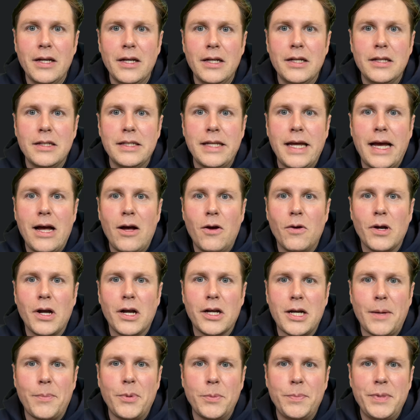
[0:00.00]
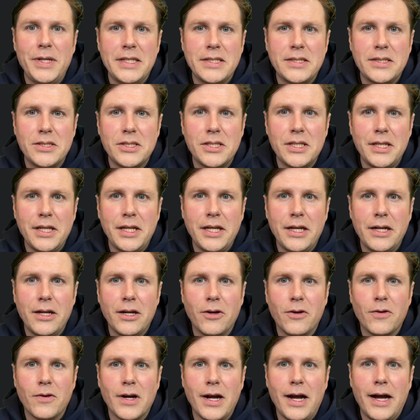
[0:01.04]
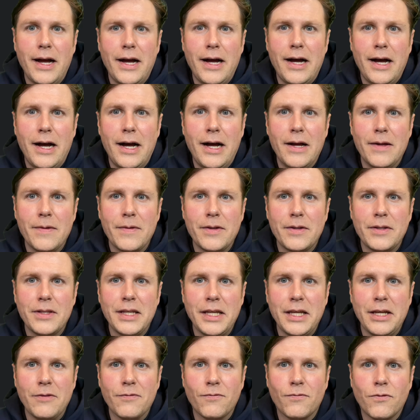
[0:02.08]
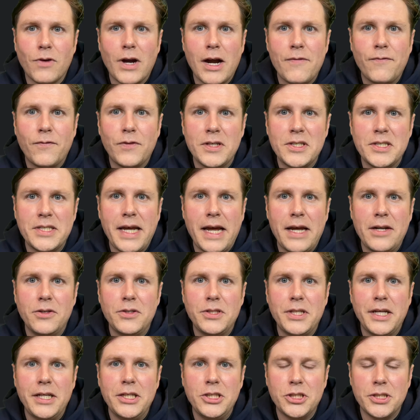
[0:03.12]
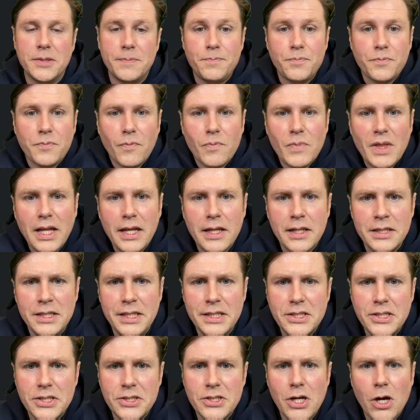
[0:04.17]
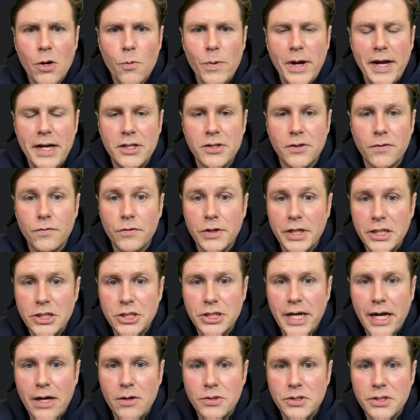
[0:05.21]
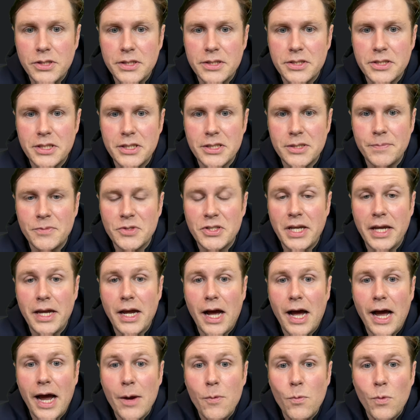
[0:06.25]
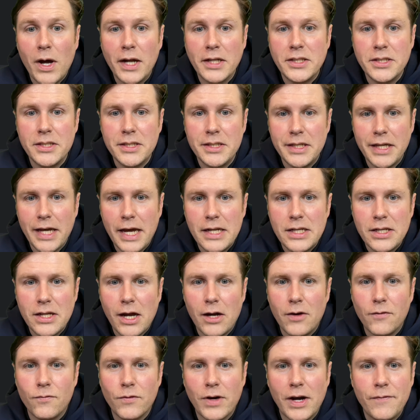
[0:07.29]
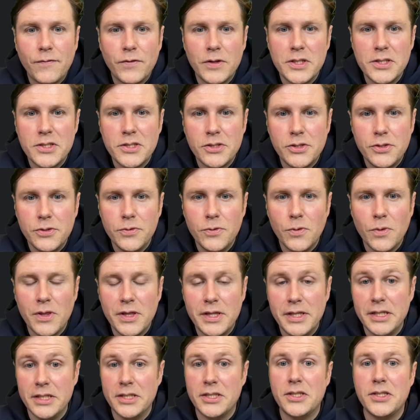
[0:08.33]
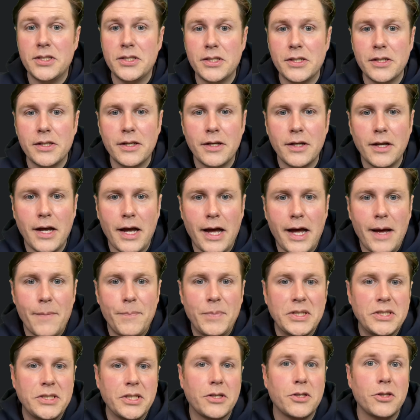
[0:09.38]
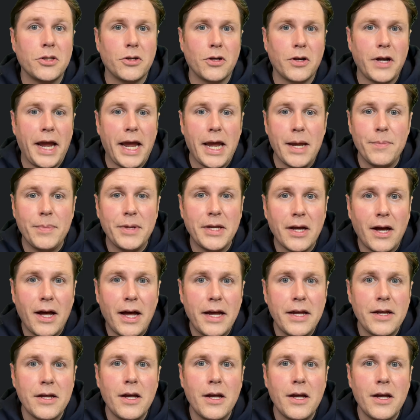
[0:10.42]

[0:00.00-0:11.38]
Now, a couple of pieces in here, the reference annotation. This is our way to reach out to the system, say, I want to get a reference to this particular API.